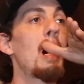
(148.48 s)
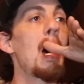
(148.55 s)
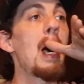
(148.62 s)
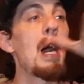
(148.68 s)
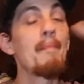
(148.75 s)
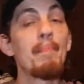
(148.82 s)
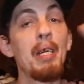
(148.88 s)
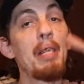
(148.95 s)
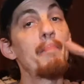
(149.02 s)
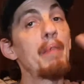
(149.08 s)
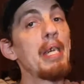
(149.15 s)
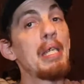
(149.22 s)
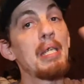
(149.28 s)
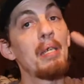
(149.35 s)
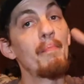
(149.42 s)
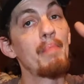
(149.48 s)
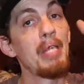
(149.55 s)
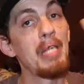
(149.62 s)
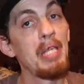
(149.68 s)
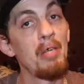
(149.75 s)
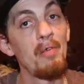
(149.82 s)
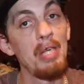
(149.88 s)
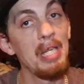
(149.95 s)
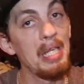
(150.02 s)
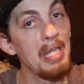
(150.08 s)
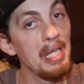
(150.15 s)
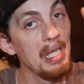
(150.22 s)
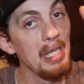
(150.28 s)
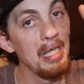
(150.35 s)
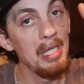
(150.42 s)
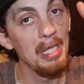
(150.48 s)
I'm going to make some serious,